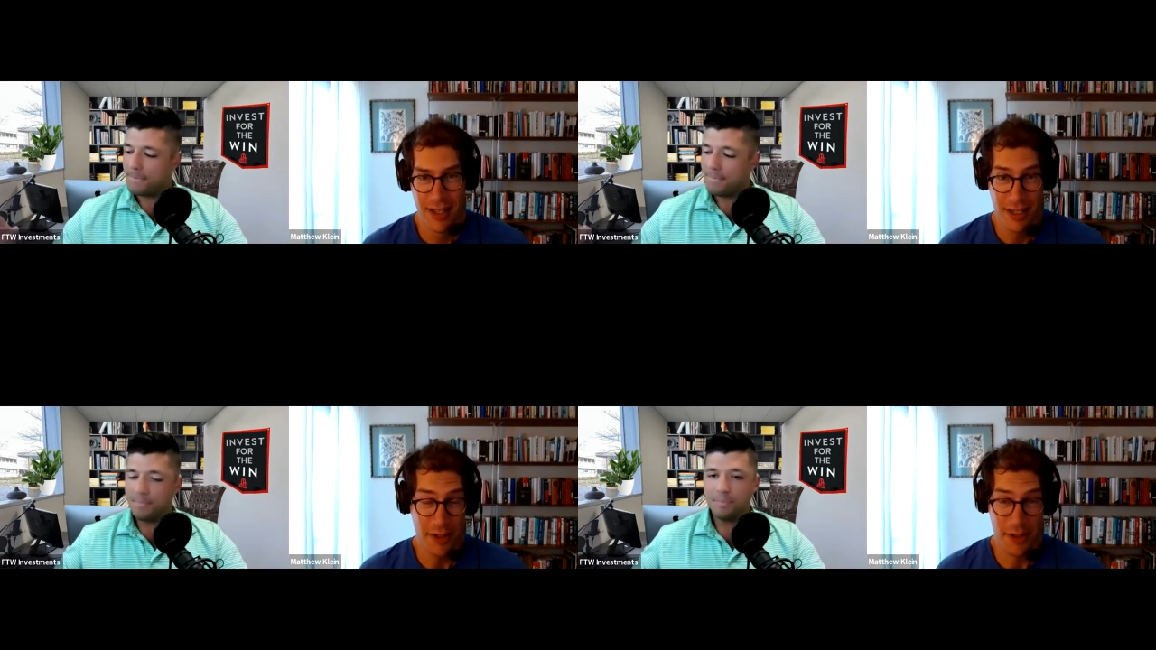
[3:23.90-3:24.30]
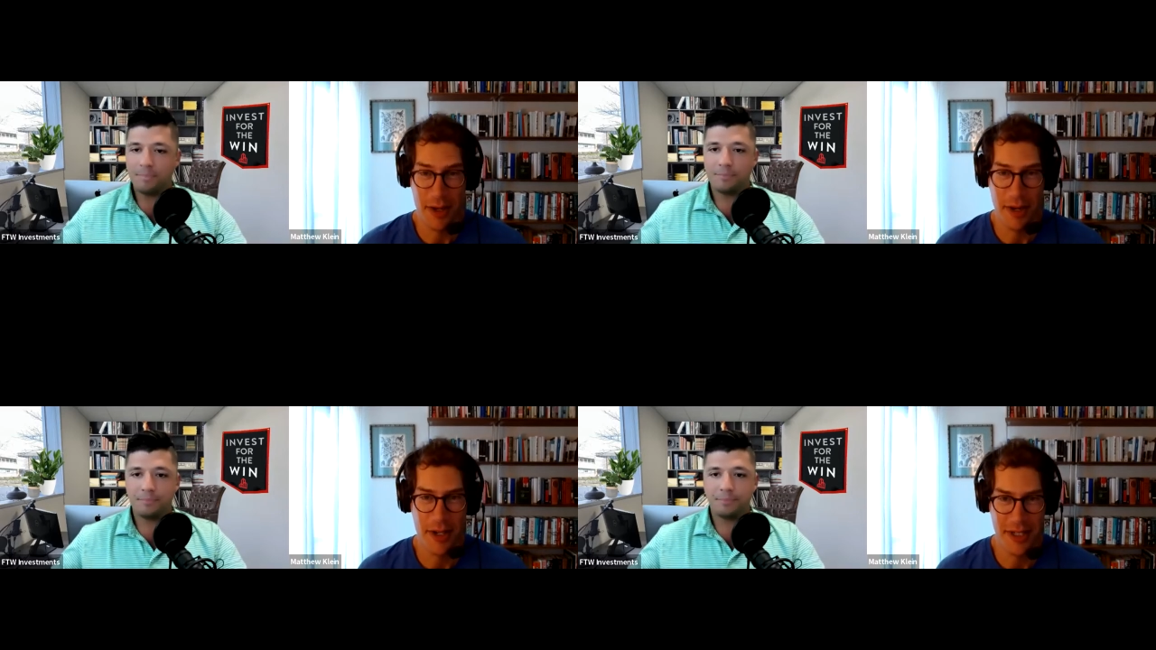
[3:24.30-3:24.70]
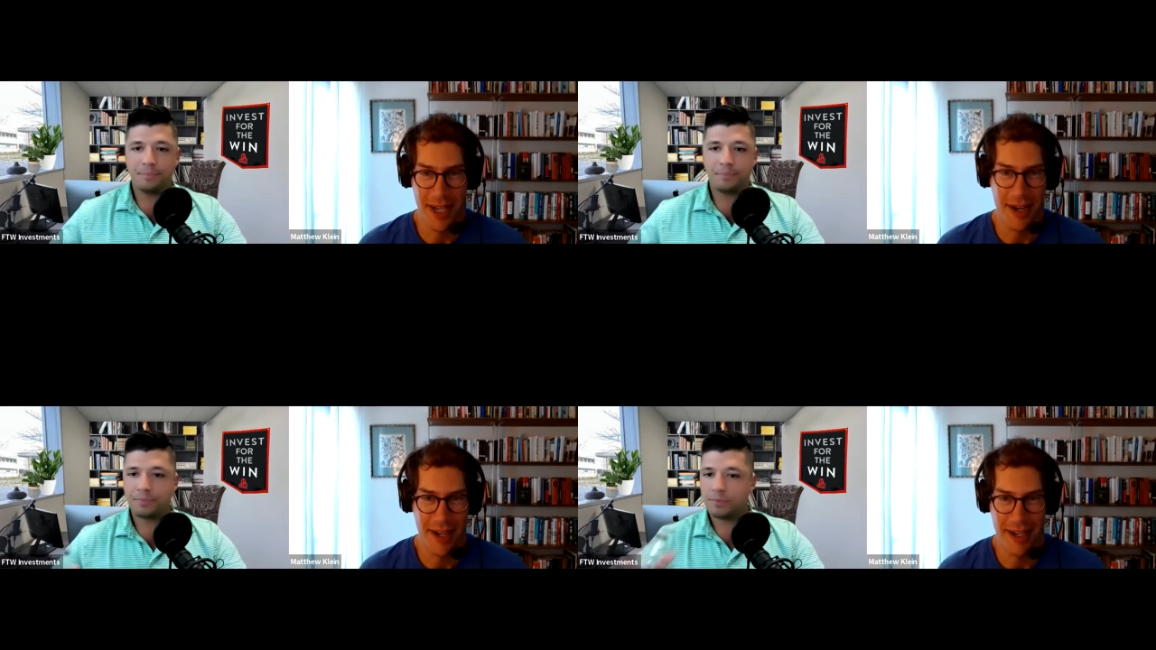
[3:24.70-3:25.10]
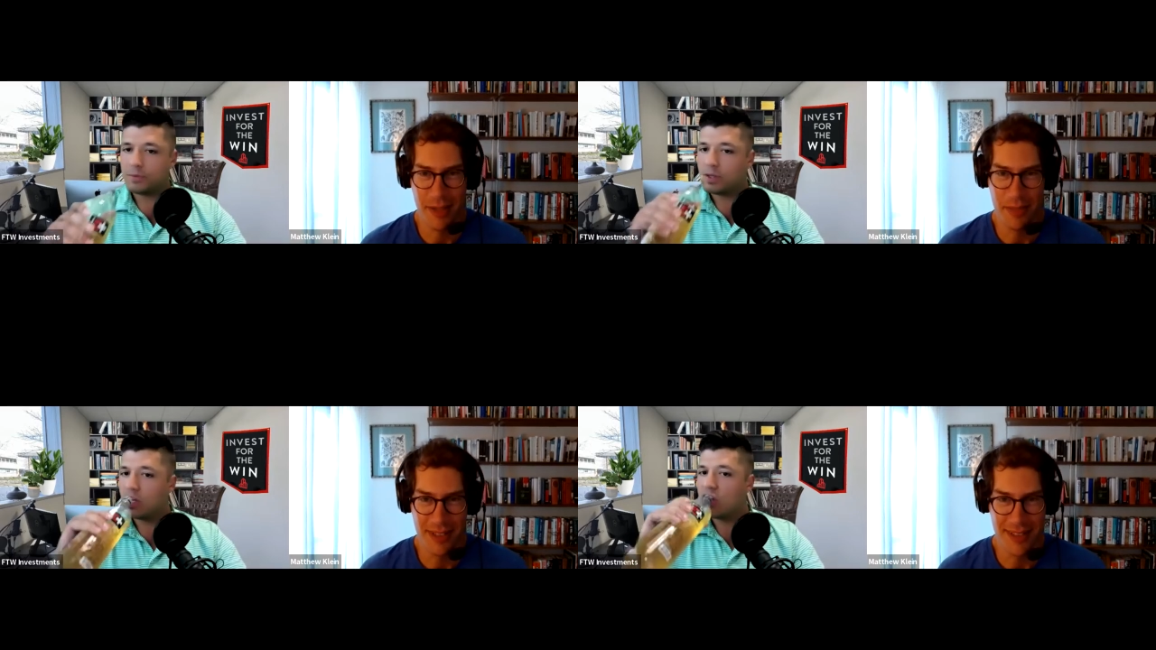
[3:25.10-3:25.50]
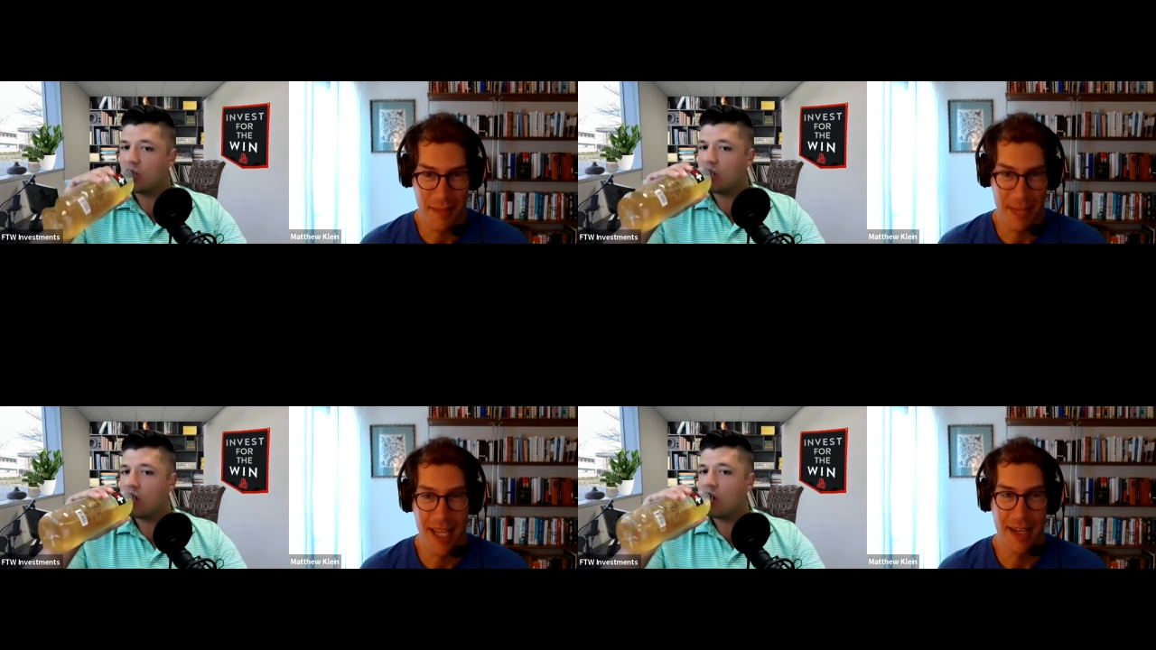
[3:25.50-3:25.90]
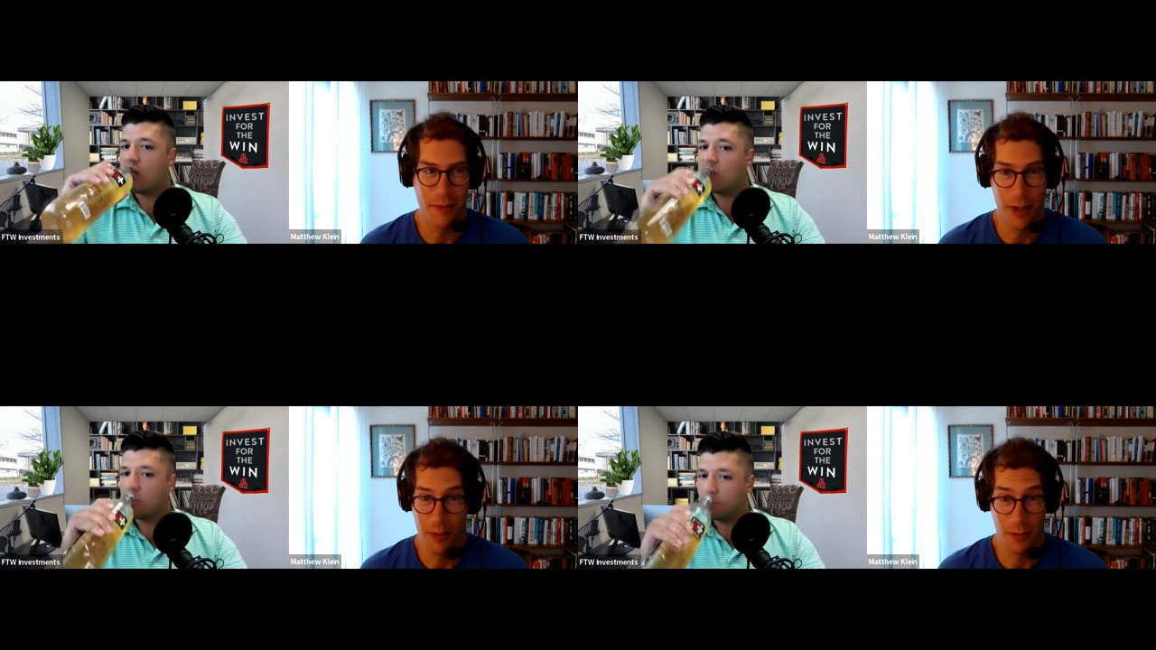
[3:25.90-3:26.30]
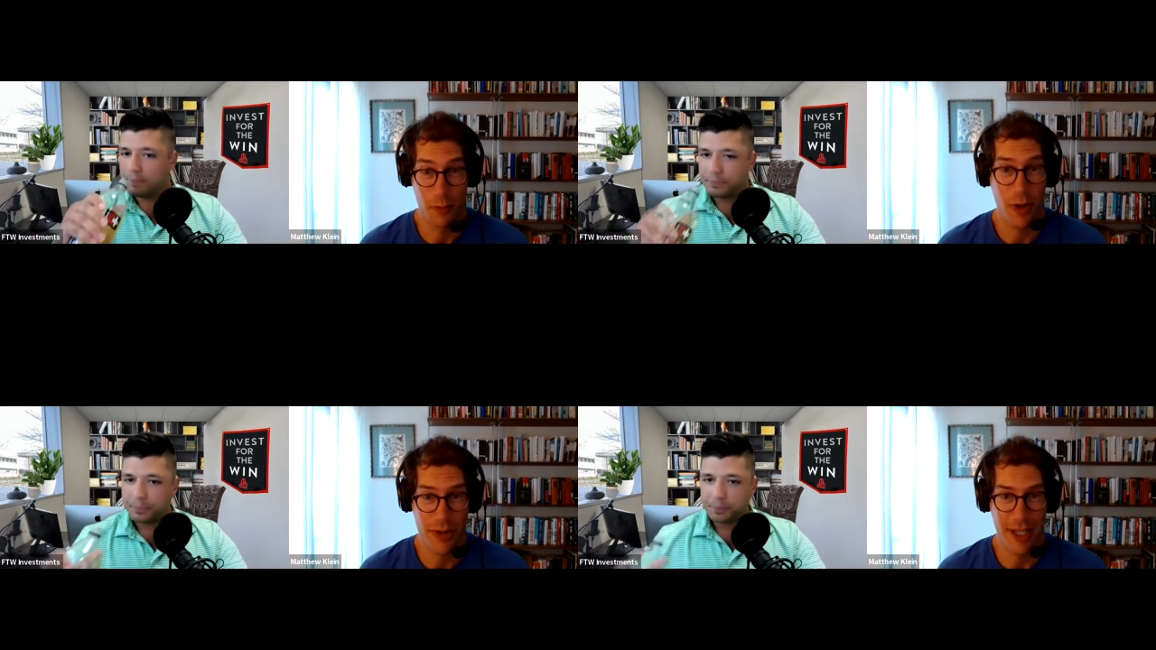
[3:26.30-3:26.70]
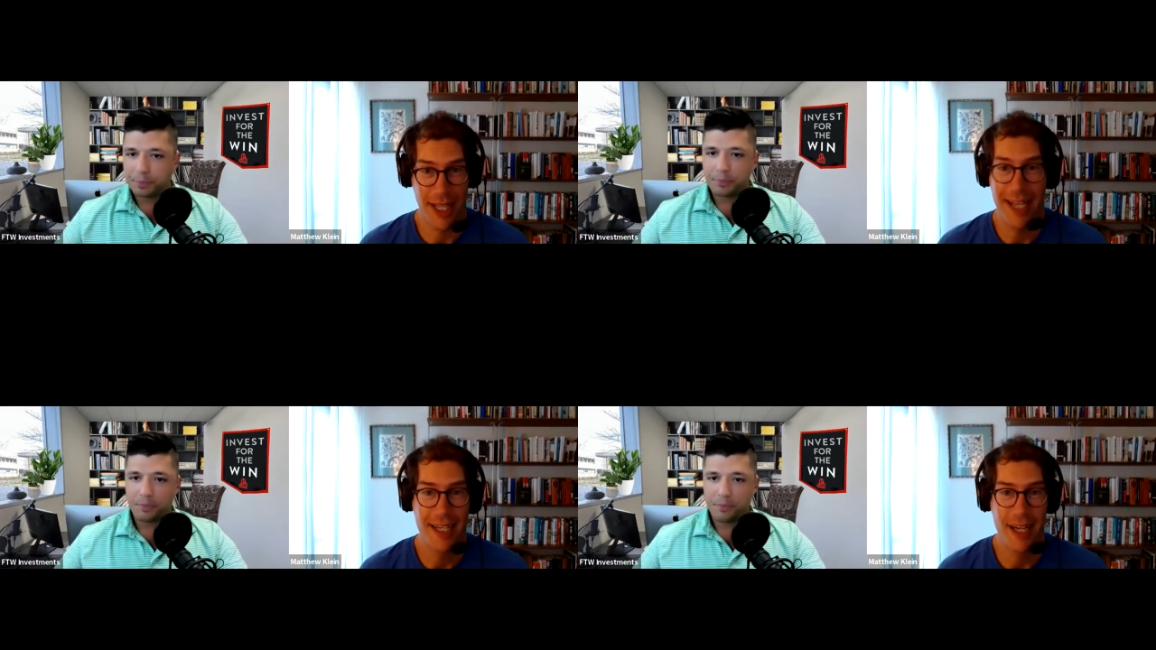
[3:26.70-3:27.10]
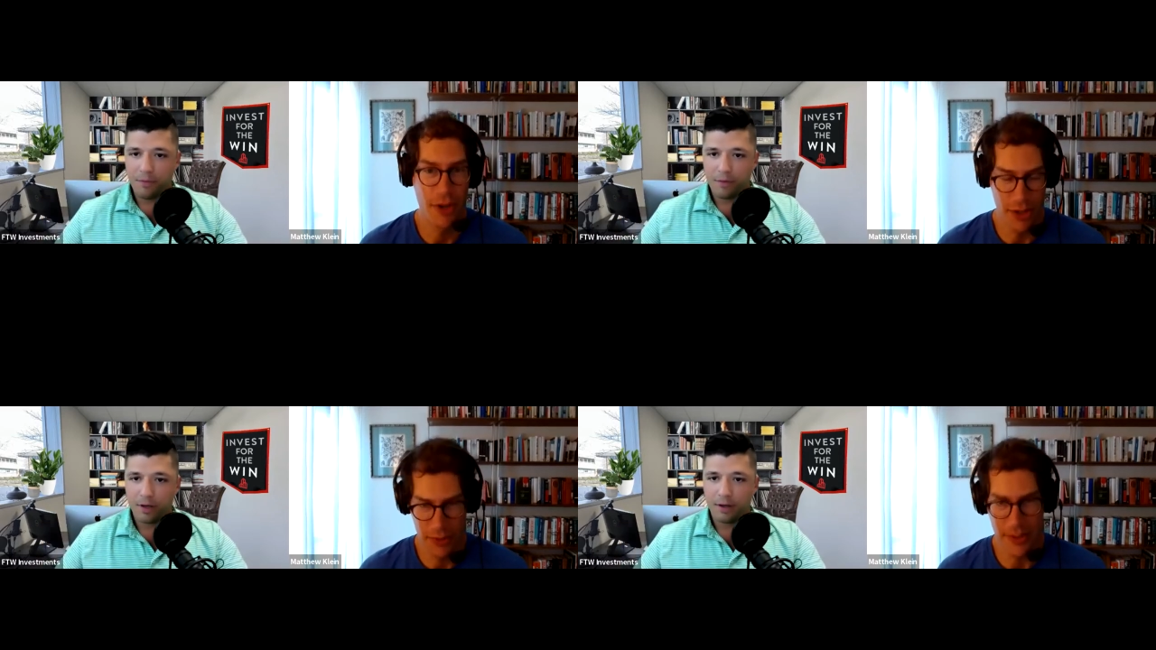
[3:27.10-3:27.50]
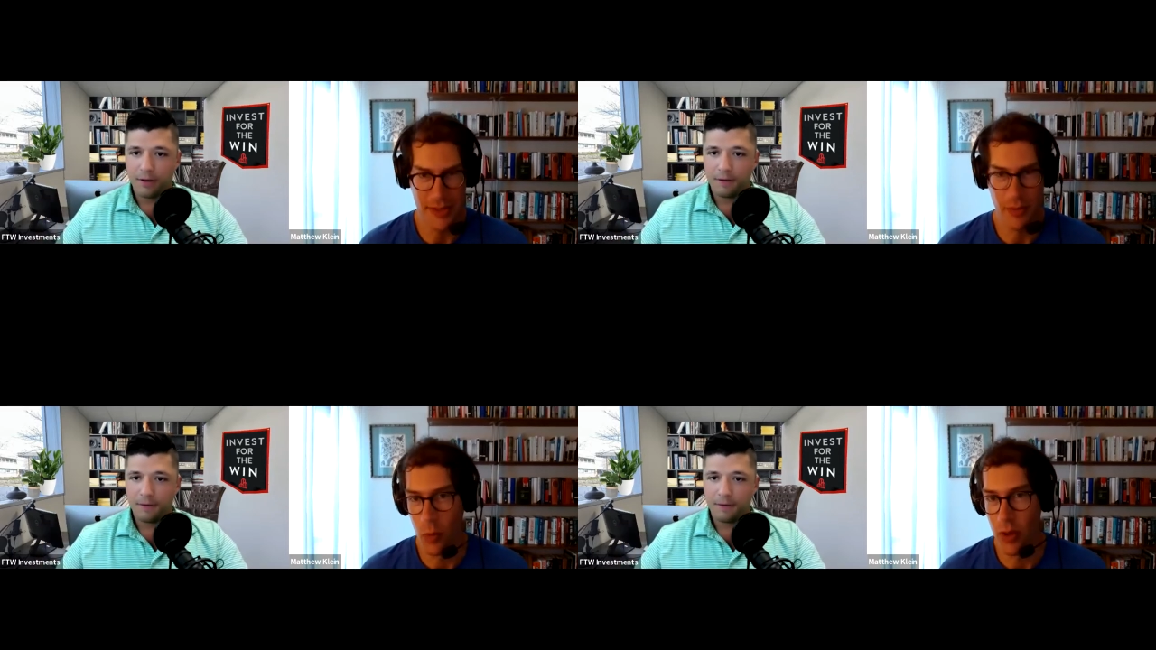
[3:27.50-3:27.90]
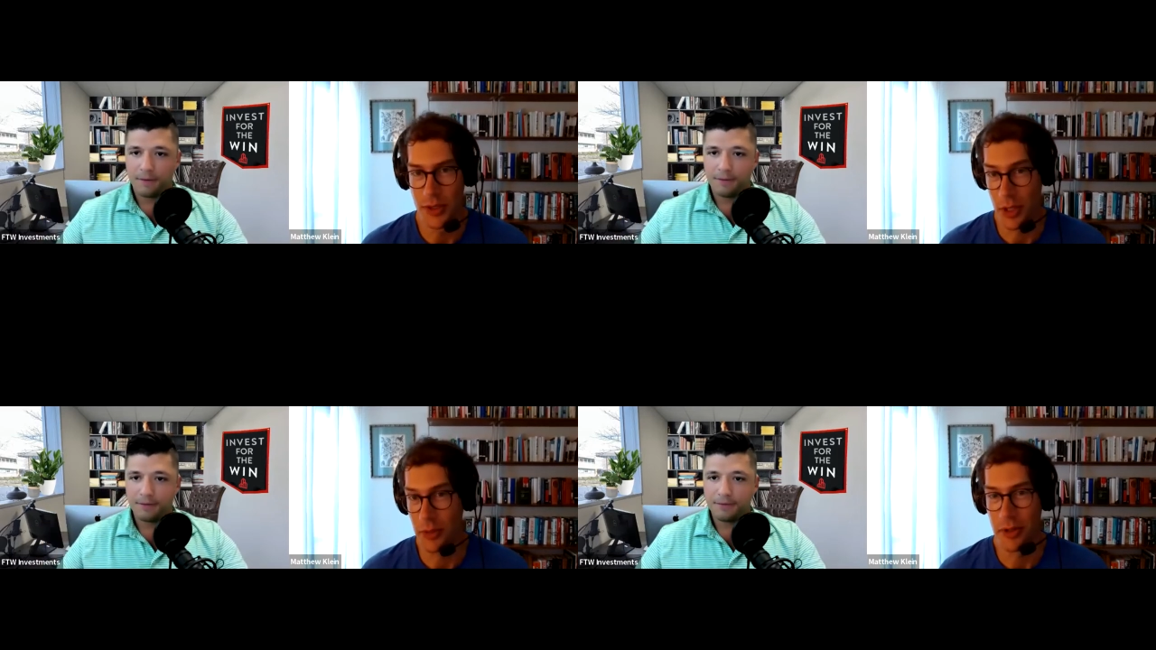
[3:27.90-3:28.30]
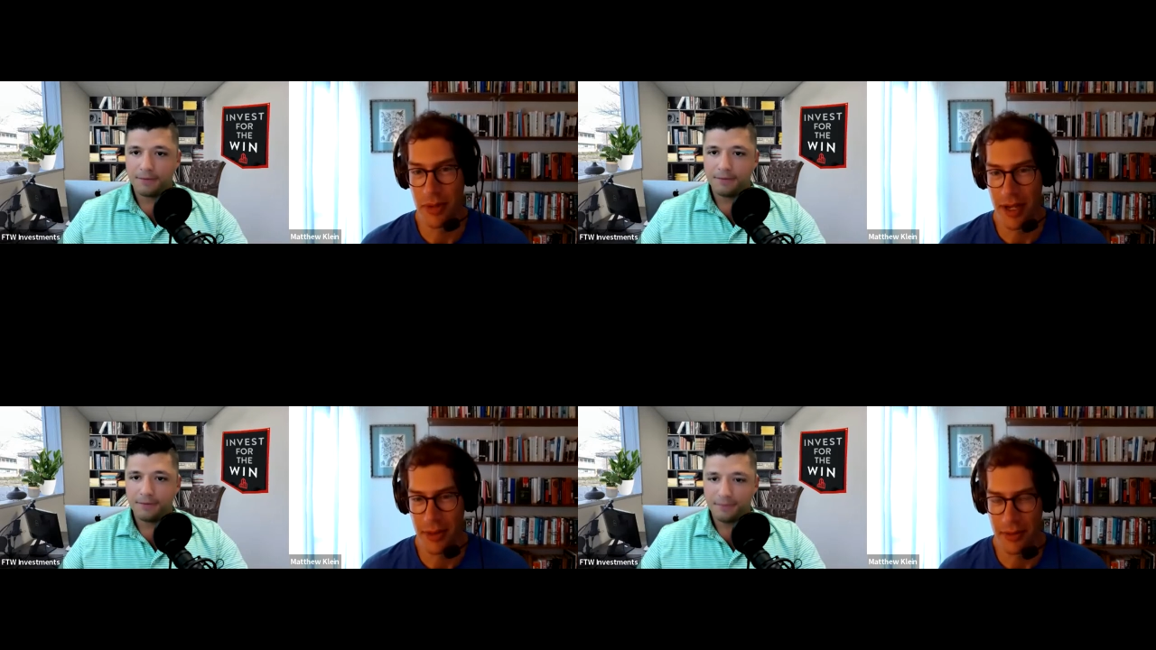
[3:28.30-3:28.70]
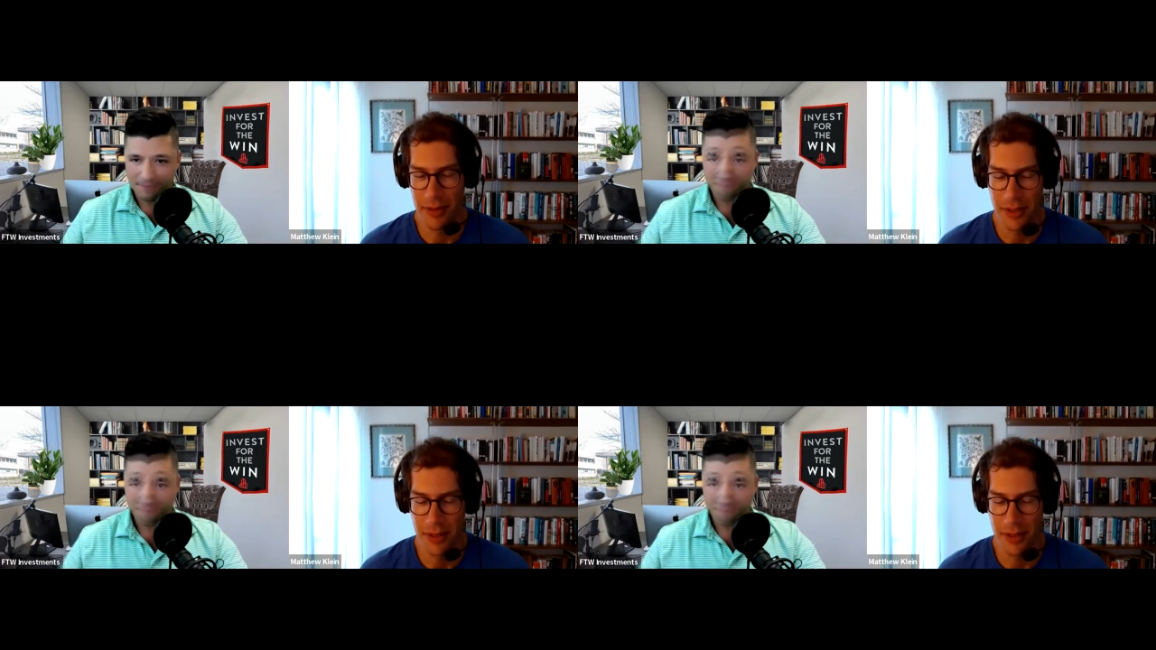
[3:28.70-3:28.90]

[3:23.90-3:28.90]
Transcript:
Speaker 1: you know, it's a great question. How did I end up in this? I mean, I what, quite frankly, I did not know this even was a career path.